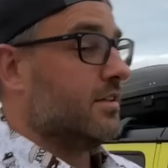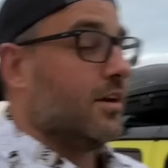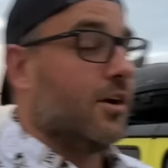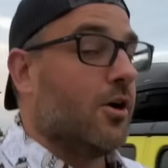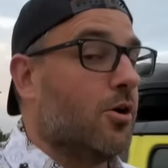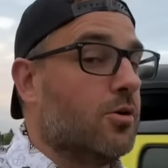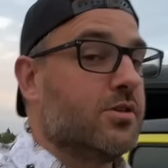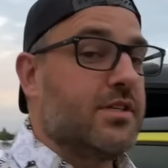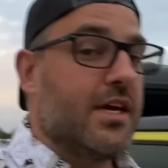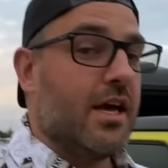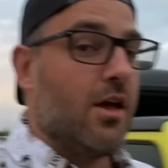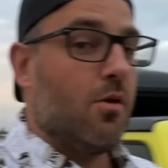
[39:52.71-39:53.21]
to
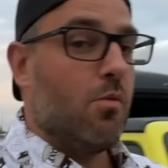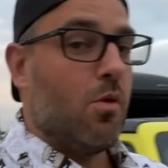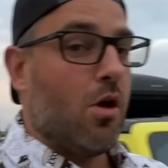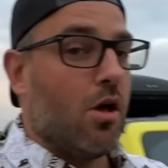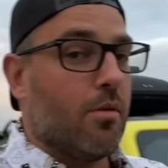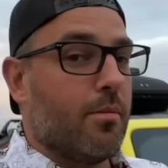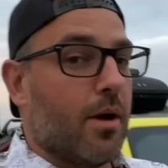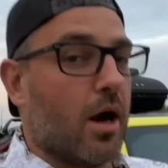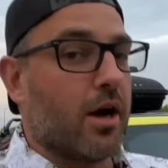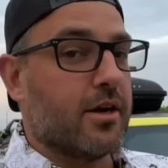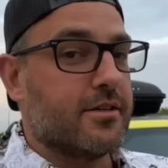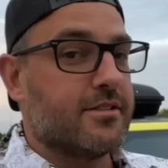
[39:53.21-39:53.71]
Hotel
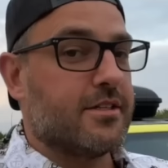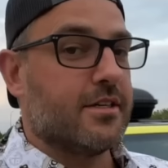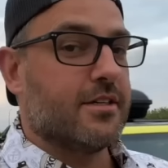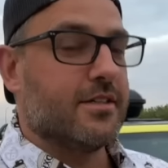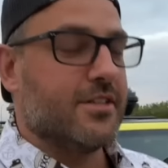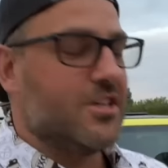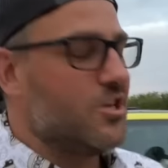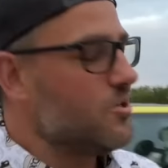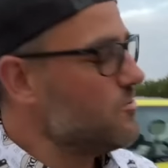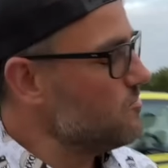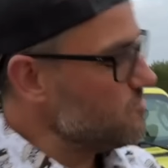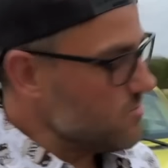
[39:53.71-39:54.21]
Walmart.
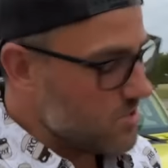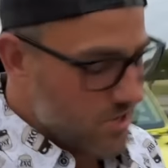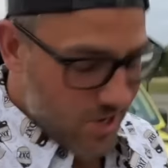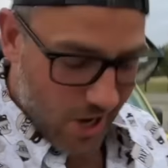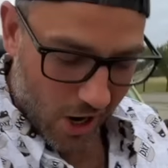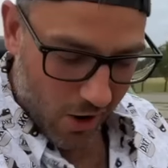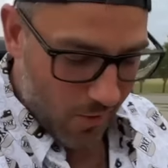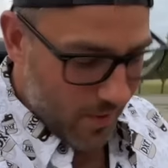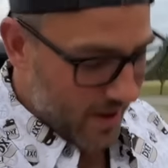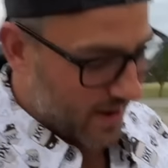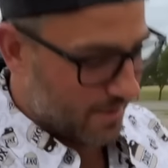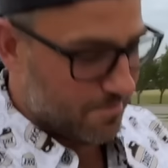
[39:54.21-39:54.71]
You
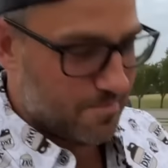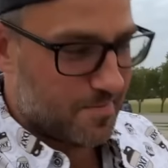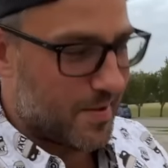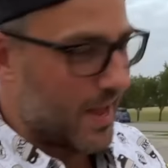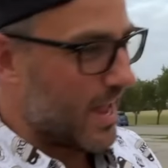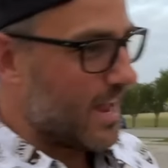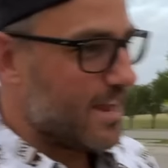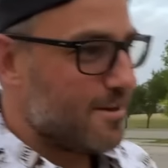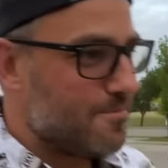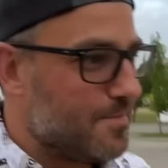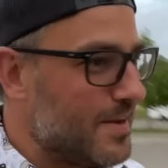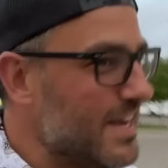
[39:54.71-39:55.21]
know it,
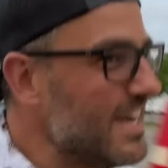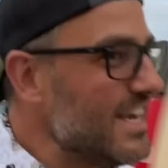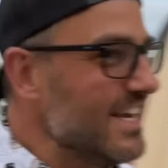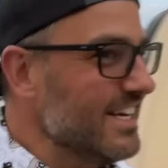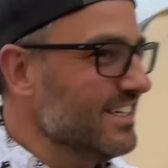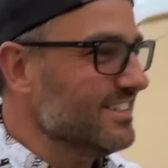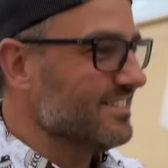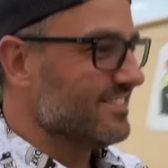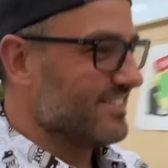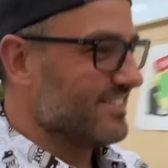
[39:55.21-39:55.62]
baby.